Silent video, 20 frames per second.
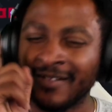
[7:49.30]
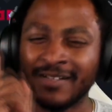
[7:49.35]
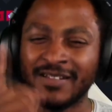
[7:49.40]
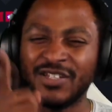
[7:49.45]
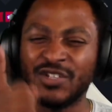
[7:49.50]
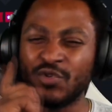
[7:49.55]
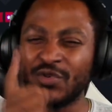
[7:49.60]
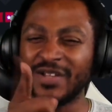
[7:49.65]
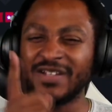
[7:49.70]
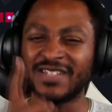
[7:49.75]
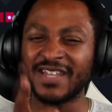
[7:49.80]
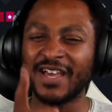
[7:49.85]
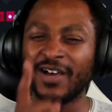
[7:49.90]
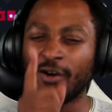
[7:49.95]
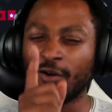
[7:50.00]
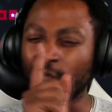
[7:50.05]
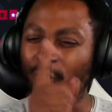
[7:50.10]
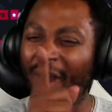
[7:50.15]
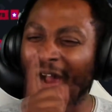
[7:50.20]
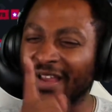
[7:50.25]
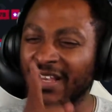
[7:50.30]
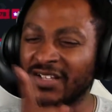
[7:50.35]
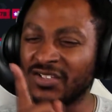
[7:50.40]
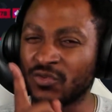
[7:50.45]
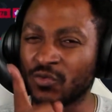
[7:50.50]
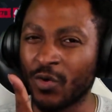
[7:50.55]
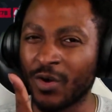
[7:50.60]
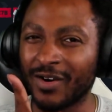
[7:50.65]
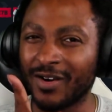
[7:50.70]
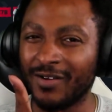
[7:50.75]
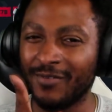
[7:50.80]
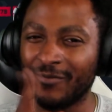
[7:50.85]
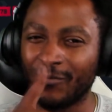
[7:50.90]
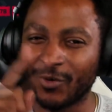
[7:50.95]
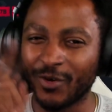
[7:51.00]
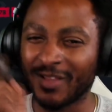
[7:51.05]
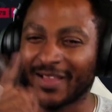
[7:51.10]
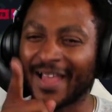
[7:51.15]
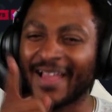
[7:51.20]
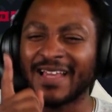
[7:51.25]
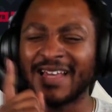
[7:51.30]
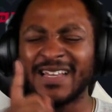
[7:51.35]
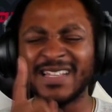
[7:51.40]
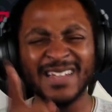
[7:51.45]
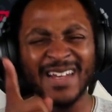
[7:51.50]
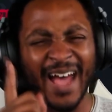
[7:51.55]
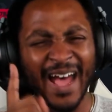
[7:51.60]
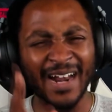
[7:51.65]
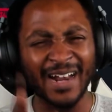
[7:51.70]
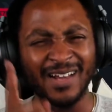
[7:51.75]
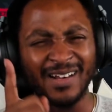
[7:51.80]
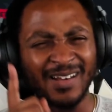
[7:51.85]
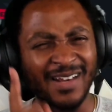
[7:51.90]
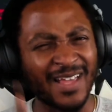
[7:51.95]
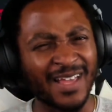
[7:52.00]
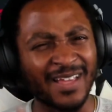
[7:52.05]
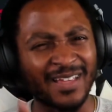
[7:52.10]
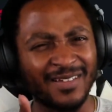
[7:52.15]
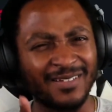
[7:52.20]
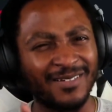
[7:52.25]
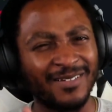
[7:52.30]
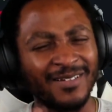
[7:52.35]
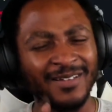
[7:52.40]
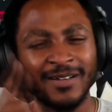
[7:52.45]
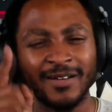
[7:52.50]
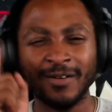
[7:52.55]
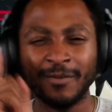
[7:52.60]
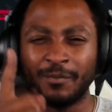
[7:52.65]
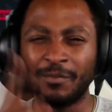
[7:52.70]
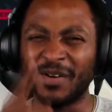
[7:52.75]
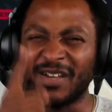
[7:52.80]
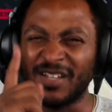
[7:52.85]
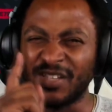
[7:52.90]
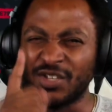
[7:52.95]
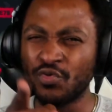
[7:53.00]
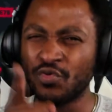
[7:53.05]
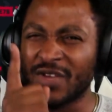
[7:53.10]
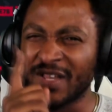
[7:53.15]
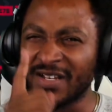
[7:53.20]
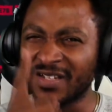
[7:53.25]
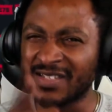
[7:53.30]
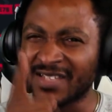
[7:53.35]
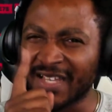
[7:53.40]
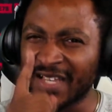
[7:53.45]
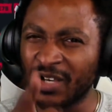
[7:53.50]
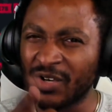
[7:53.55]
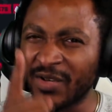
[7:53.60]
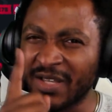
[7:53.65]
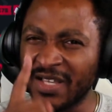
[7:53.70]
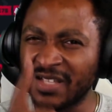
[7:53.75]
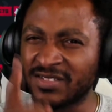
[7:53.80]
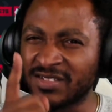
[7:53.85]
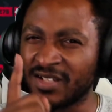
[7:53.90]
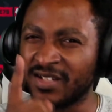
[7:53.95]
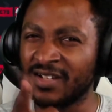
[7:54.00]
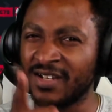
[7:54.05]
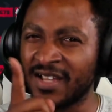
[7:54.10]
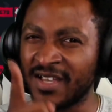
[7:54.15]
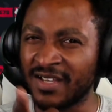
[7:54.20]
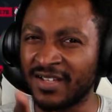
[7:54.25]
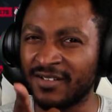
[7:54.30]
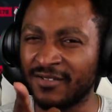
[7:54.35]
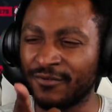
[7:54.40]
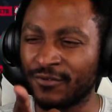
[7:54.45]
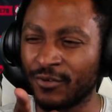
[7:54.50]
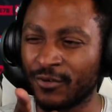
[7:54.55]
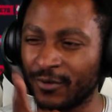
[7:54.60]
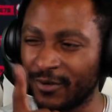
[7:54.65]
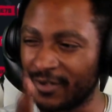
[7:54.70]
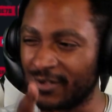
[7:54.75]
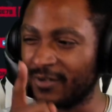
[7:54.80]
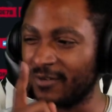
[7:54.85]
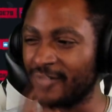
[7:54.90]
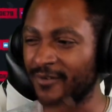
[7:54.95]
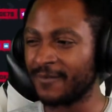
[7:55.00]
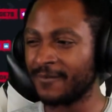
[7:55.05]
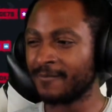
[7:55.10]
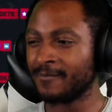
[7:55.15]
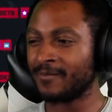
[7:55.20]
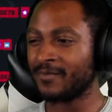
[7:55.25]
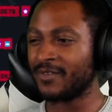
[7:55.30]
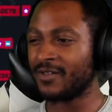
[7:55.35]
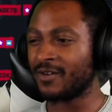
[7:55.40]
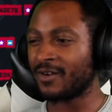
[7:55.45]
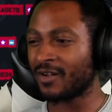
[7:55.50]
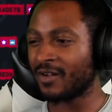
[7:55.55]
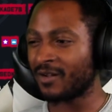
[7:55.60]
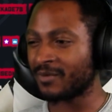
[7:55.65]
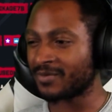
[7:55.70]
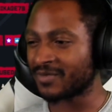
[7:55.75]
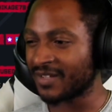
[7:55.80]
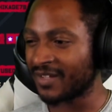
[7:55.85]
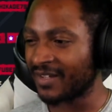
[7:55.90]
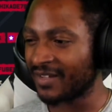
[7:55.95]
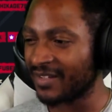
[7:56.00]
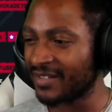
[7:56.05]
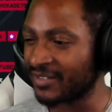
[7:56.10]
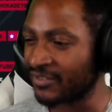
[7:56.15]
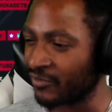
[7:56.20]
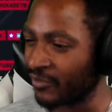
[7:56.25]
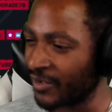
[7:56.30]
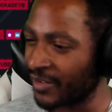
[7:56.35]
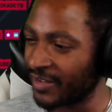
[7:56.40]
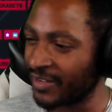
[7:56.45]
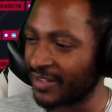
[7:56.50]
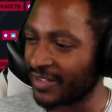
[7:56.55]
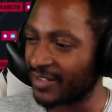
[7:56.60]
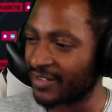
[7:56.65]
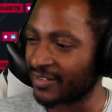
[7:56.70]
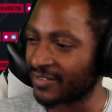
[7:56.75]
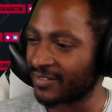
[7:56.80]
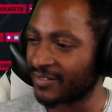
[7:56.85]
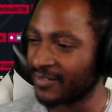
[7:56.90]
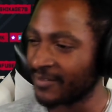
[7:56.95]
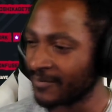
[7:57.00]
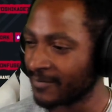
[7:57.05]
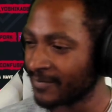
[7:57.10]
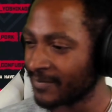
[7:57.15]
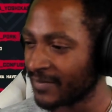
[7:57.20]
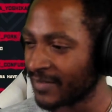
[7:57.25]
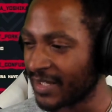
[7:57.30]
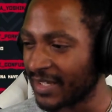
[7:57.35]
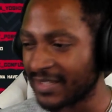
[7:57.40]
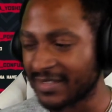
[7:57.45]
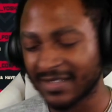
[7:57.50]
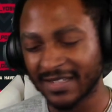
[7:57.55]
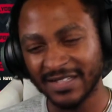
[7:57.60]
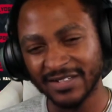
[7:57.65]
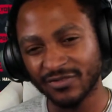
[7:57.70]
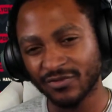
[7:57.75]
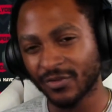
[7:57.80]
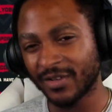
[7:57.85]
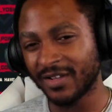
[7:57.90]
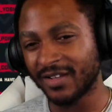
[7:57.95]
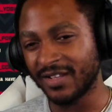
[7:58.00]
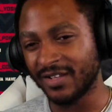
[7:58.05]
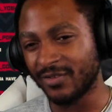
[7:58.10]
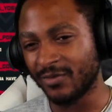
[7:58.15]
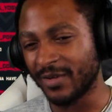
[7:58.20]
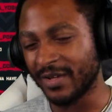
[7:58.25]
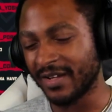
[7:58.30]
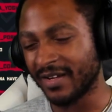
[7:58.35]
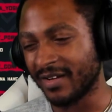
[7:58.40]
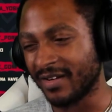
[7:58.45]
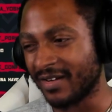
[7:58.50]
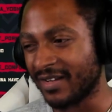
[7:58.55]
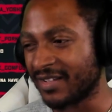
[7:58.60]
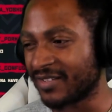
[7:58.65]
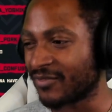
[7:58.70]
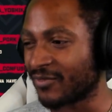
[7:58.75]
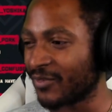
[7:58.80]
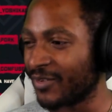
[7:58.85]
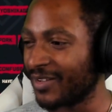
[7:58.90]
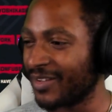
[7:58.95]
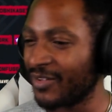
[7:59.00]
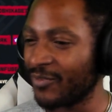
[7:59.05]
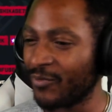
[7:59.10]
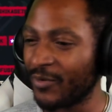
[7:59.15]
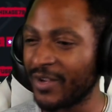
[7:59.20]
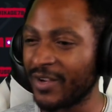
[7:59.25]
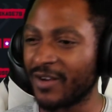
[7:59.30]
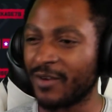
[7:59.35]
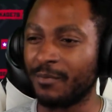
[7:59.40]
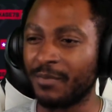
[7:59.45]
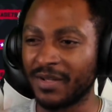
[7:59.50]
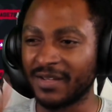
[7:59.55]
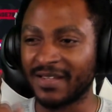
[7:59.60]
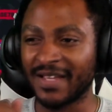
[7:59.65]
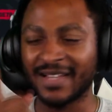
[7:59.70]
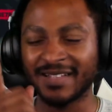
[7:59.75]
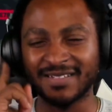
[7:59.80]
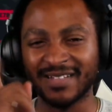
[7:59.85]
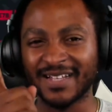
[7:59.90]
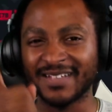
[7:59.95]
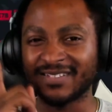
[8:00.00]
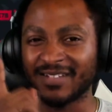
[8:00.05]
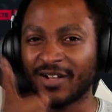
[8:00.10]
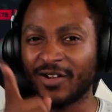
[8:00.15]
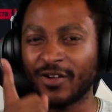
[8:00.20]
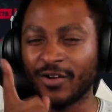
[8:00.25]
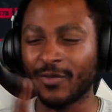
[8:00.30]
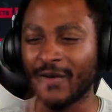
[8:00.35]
You can tell. Rocky's one of them. Where like he's not a nigga, but you can tell he's a nigga for real. You know what I'm saying? It's really is. It's, it's really weird. It's really weird, but that's that's the only